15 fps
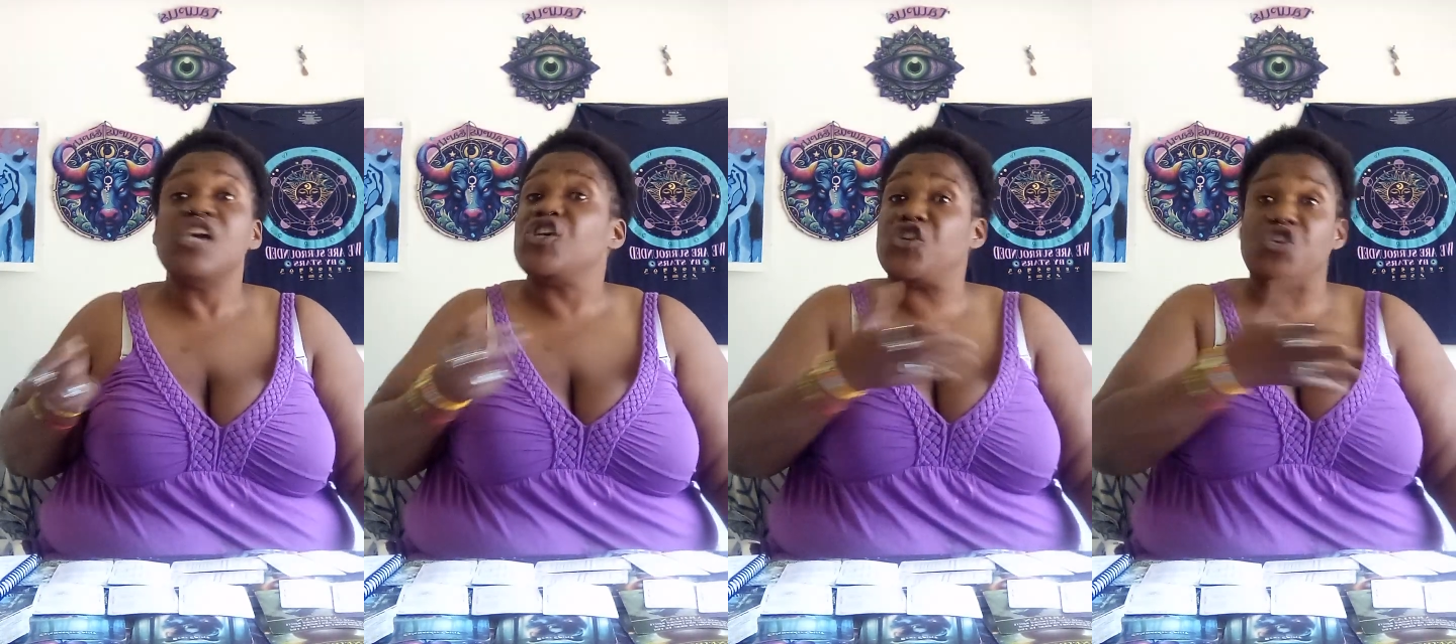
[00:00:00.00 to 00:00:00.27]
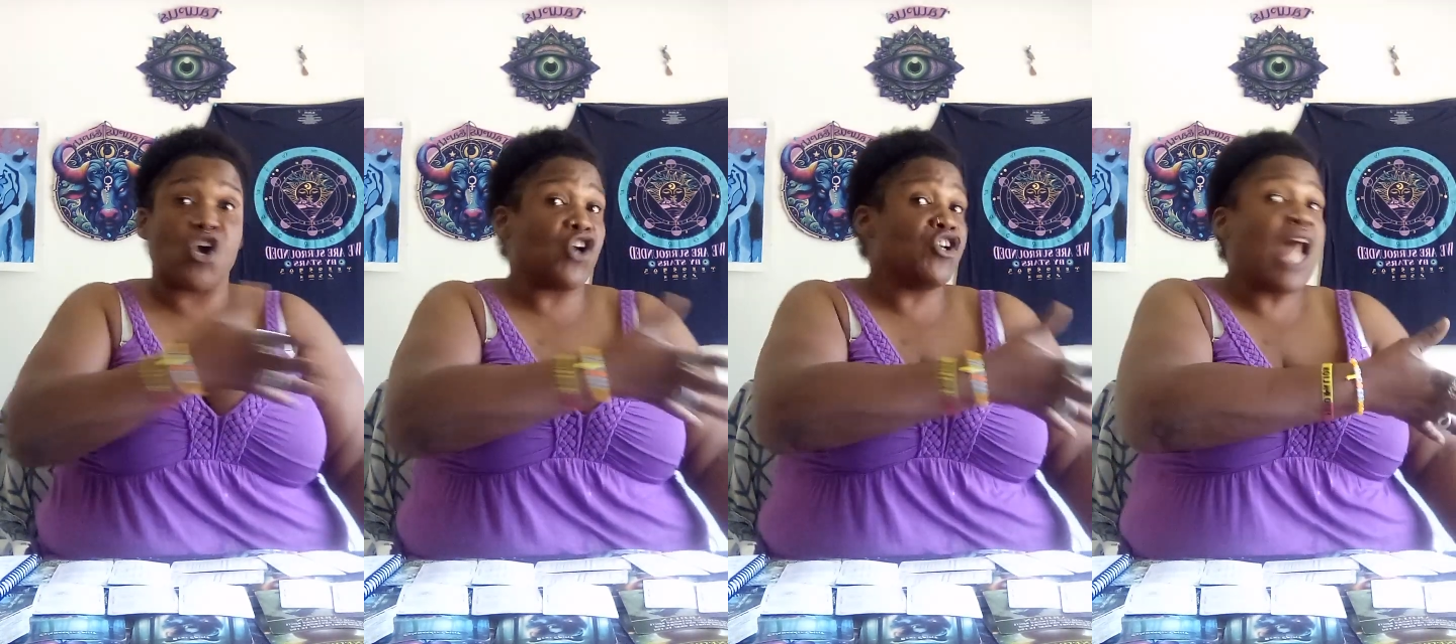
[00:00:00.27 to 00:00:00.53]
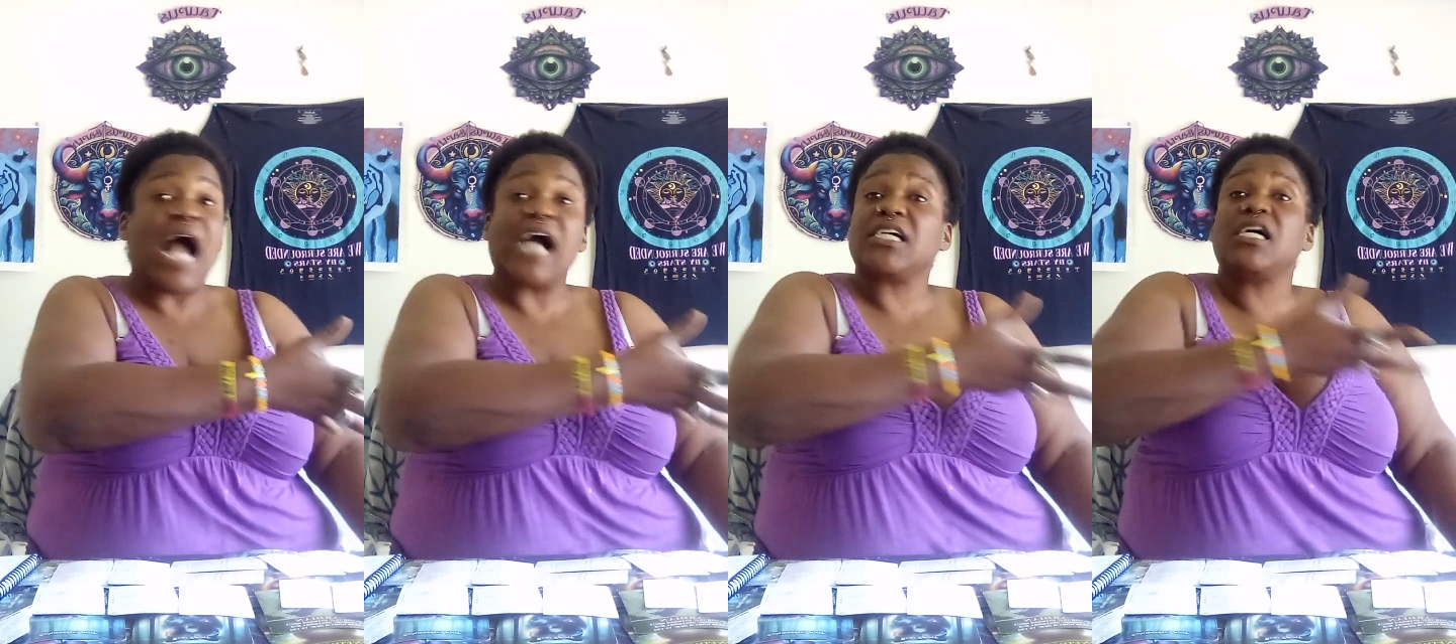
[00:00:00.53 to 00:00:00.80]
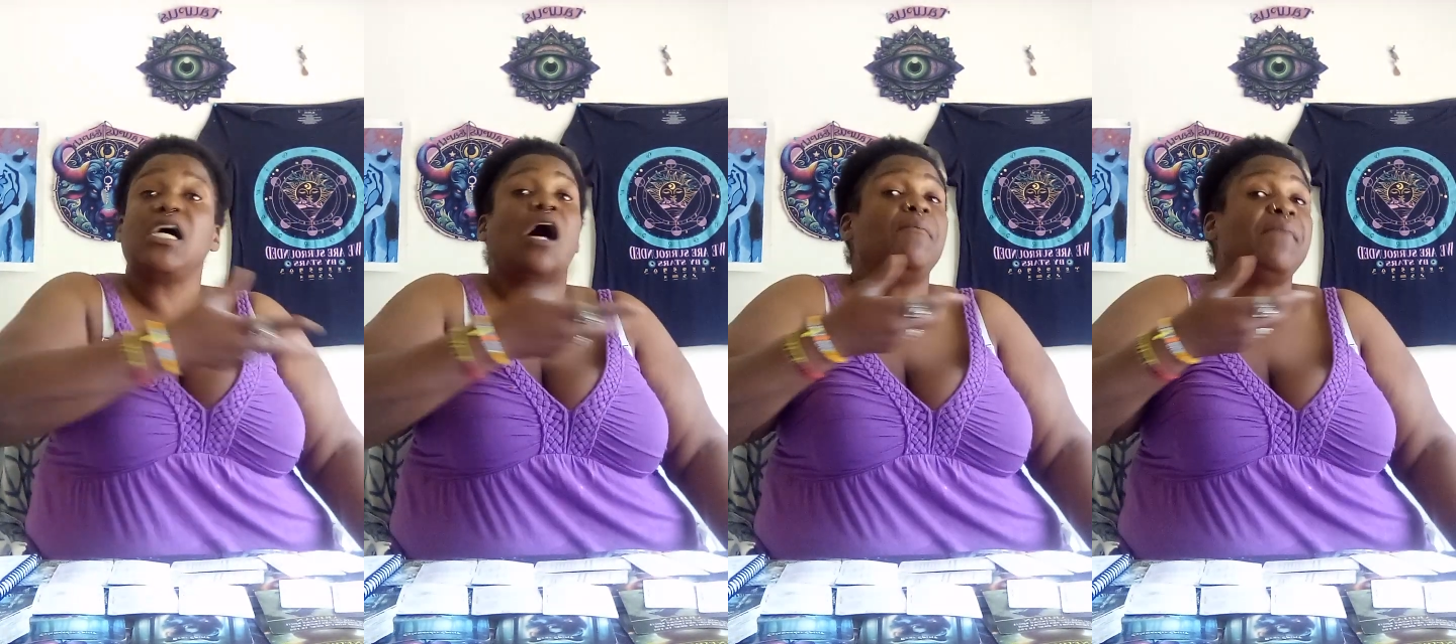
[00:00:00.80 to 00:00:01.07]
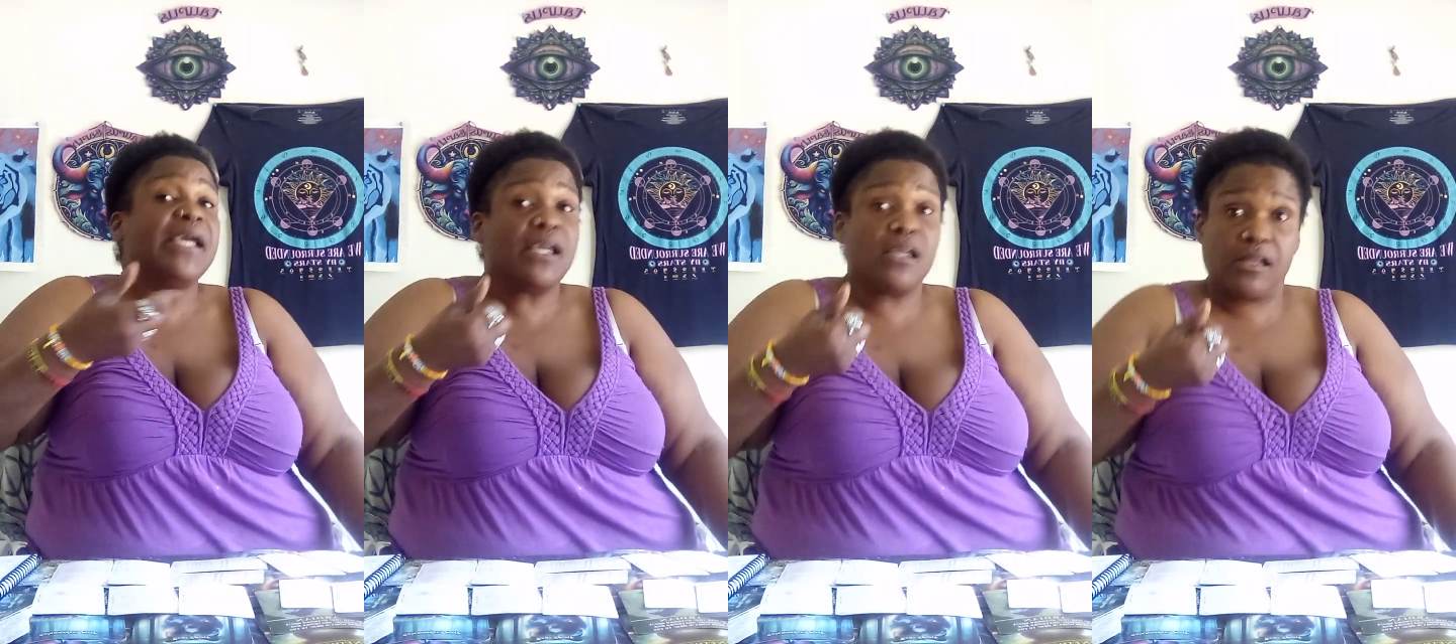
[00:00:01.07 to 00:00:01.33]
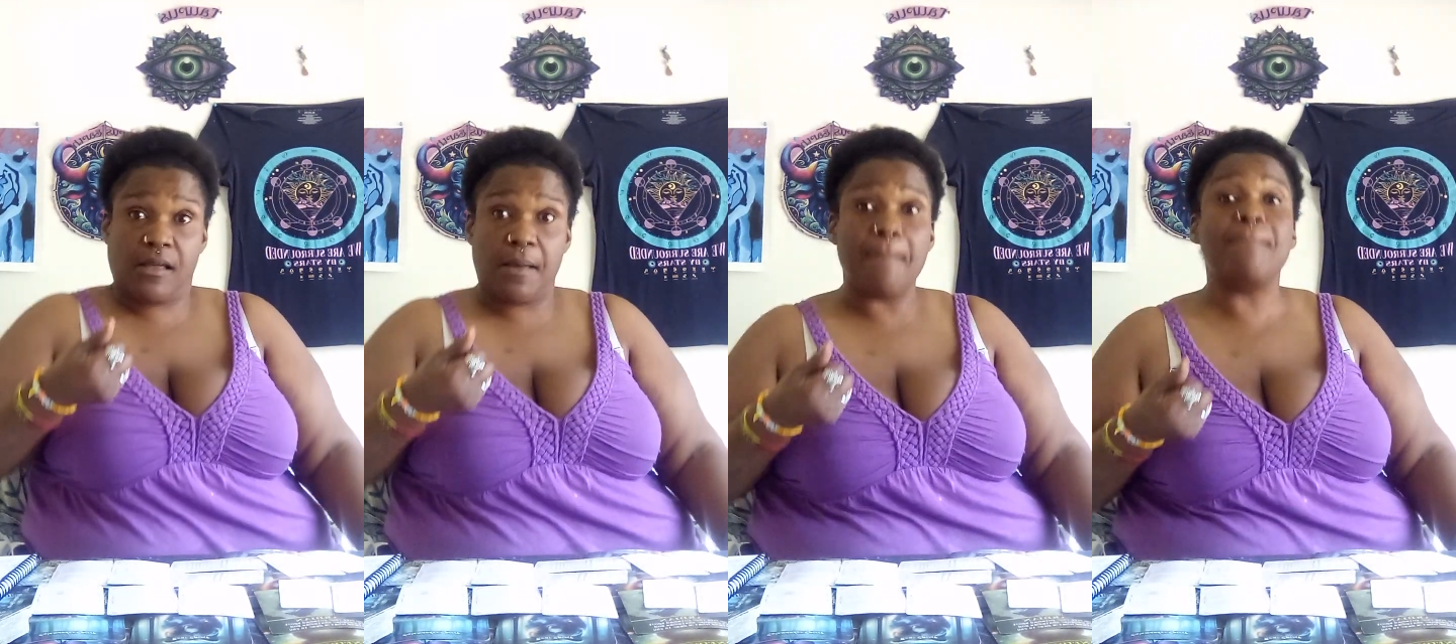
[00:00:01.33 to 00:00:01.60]
You're not
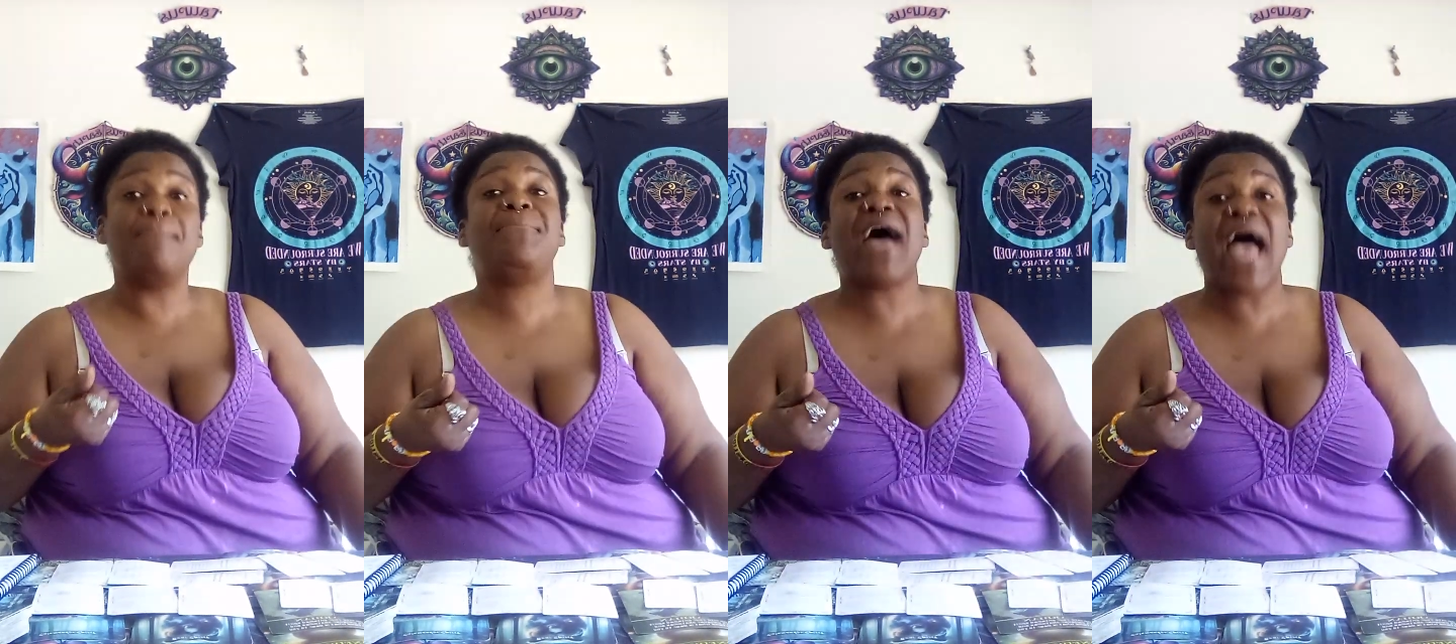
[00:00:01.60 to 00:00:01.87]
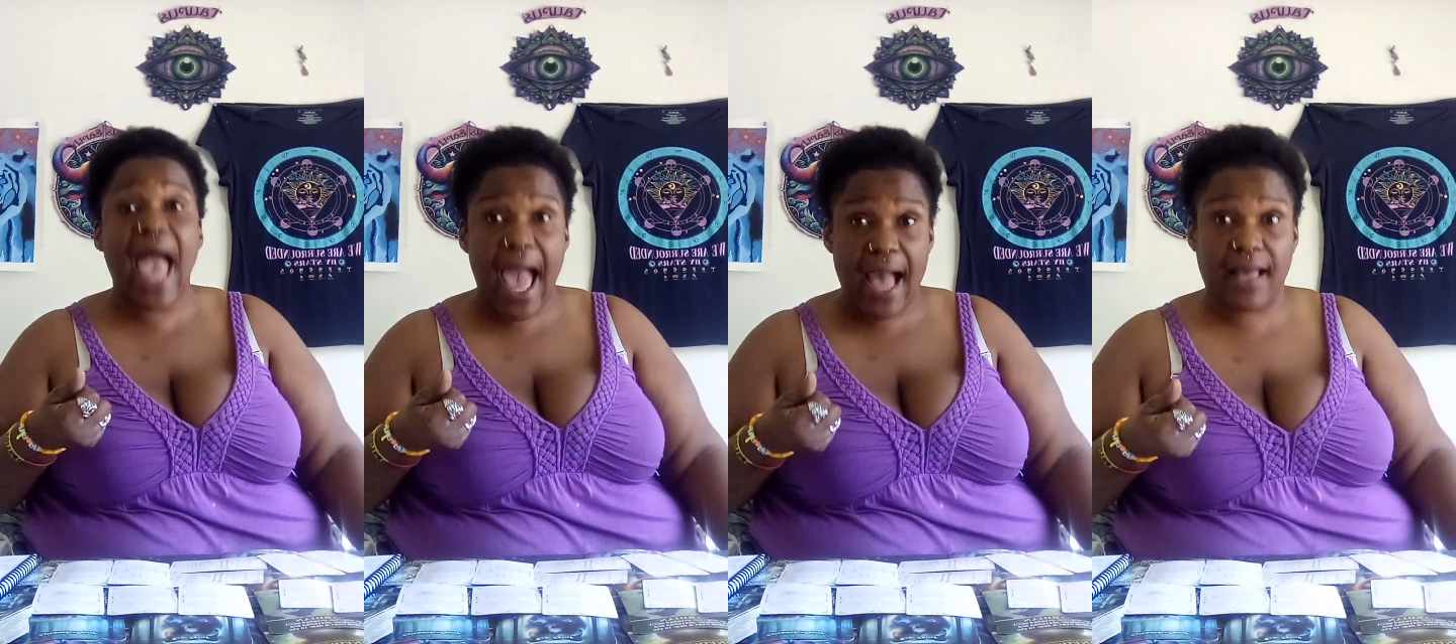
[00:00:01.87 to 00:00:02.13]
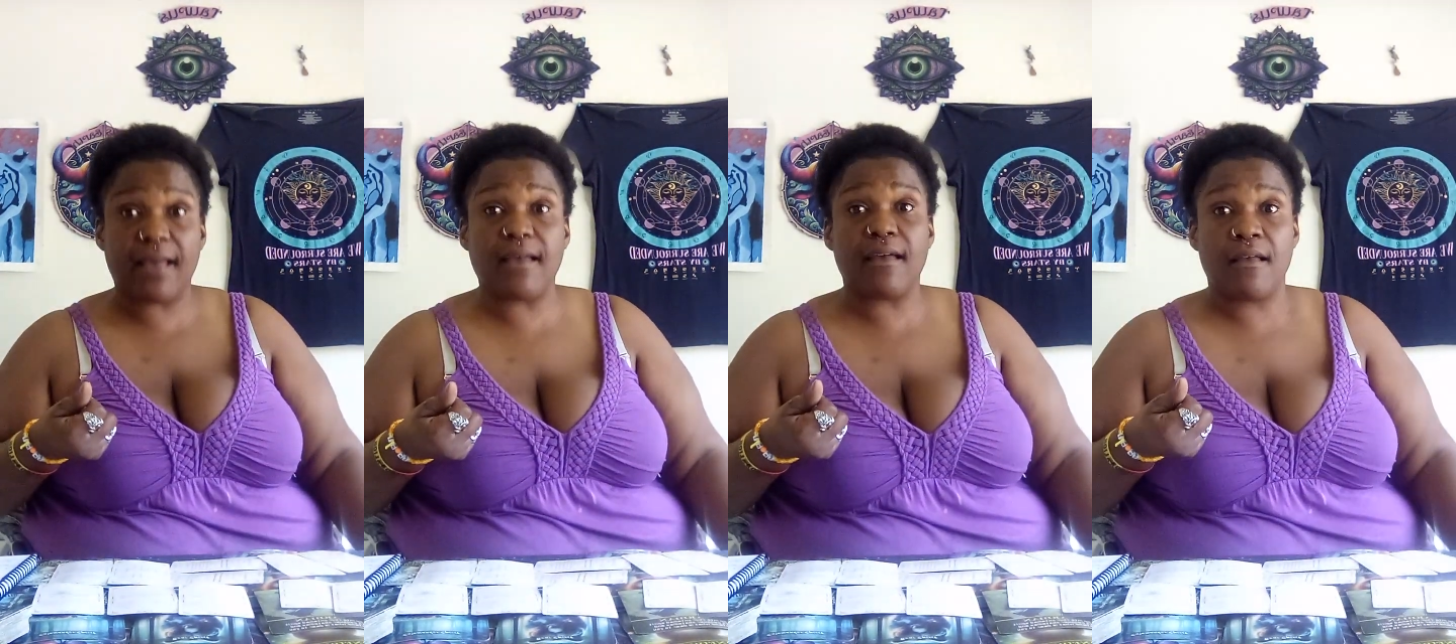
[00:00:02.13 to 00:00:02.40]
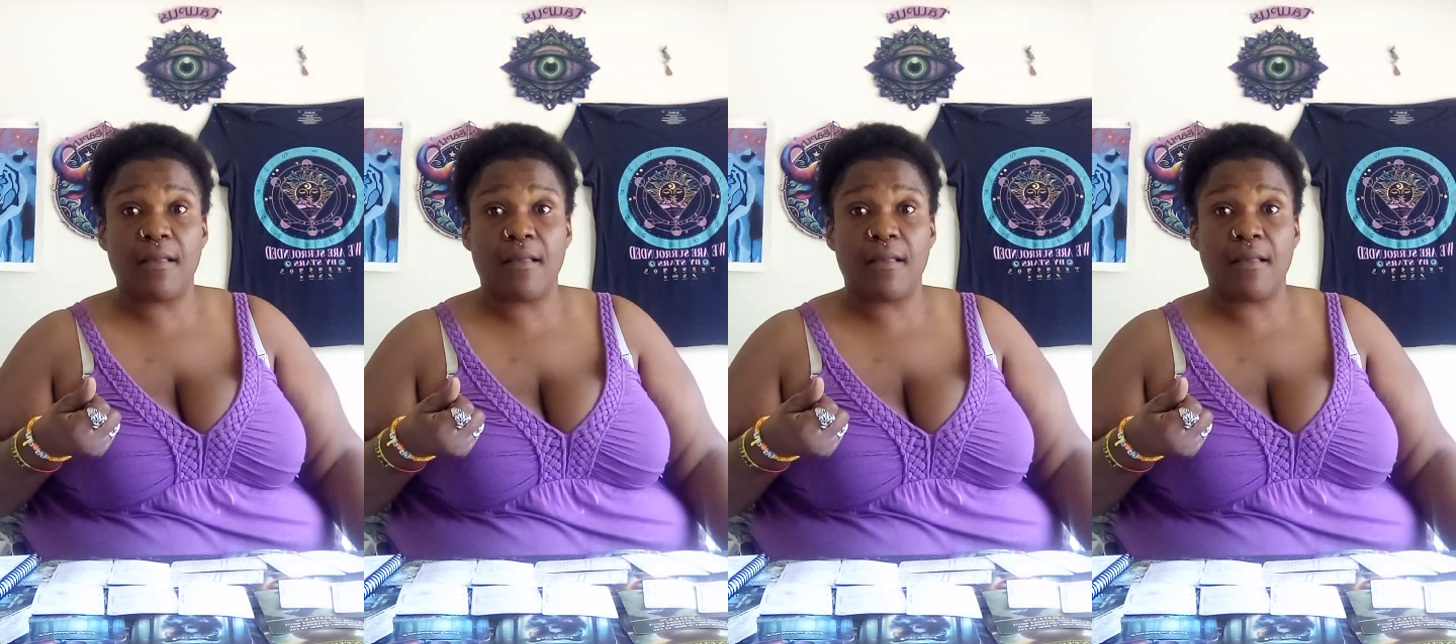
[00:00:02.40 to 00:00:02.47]
coming back,